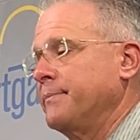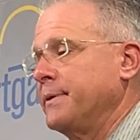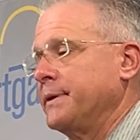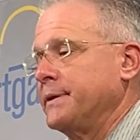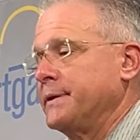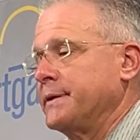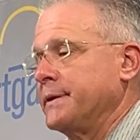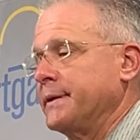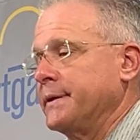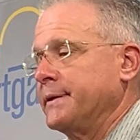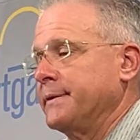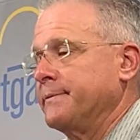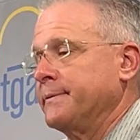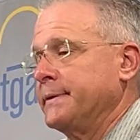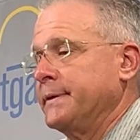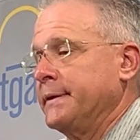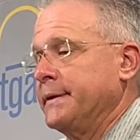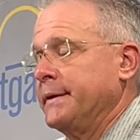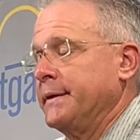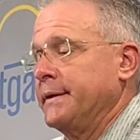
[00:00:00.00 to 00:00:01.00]
But,
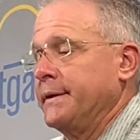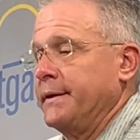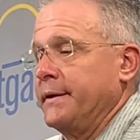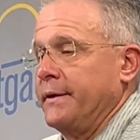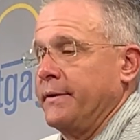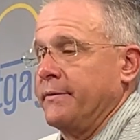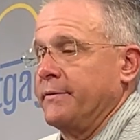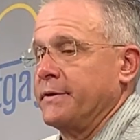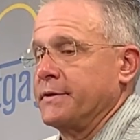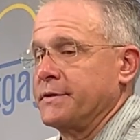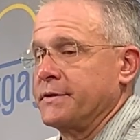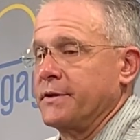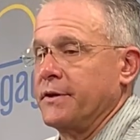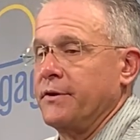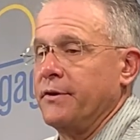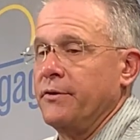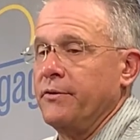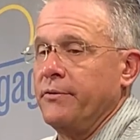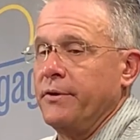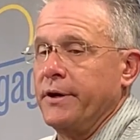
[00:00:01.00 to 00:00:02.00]
you know, this is a
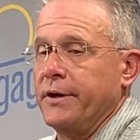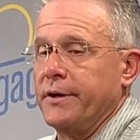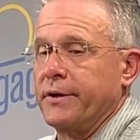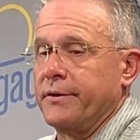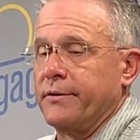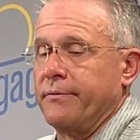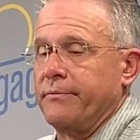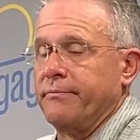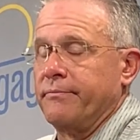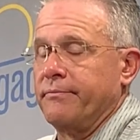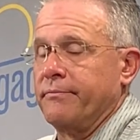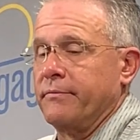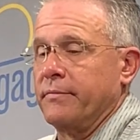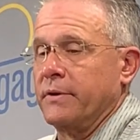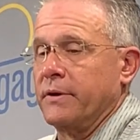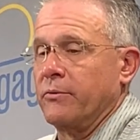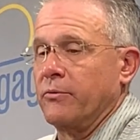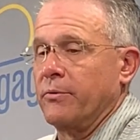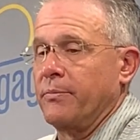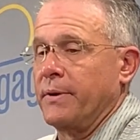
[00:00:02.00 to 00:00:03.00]
new year, and
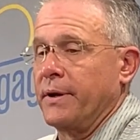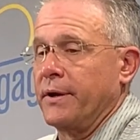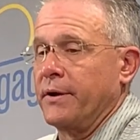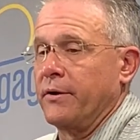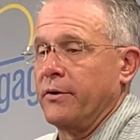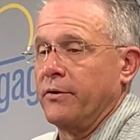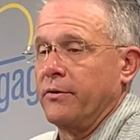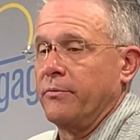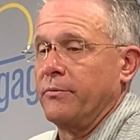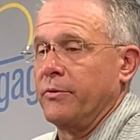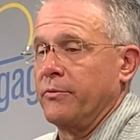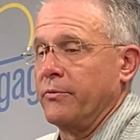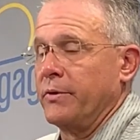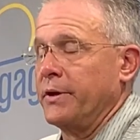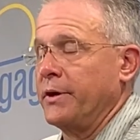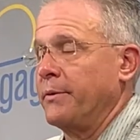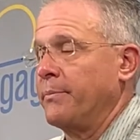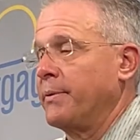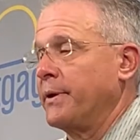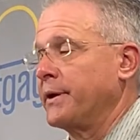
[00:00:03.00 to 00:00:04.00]
we're playing at home, and we
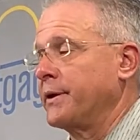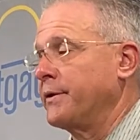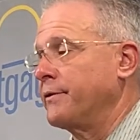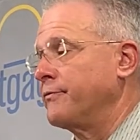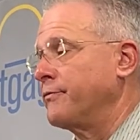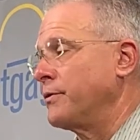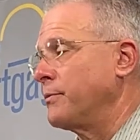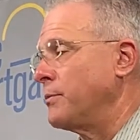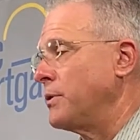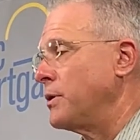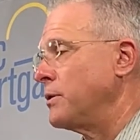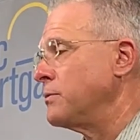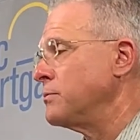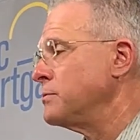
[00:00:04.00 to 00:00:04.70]
need to play good football.